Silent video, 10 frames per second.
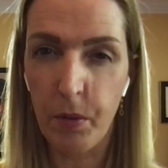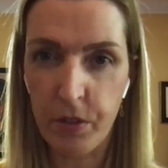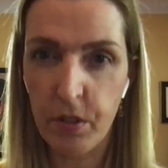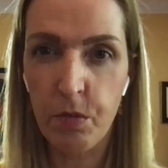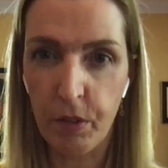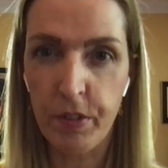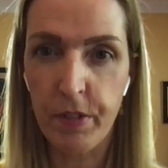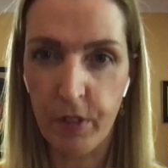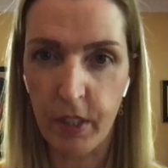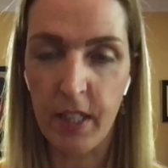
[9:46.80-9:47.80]
Wasn't it,
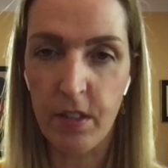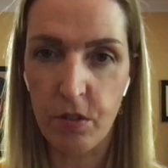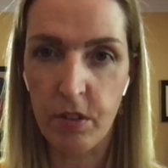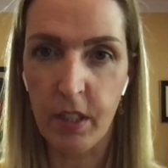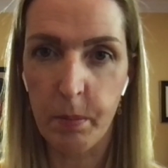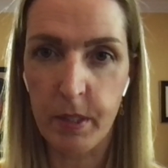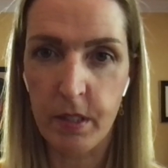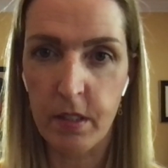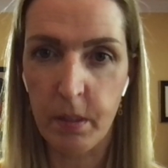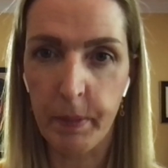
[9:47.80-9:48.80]
roughly, for cancer
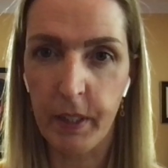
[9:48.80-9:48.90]
settlements,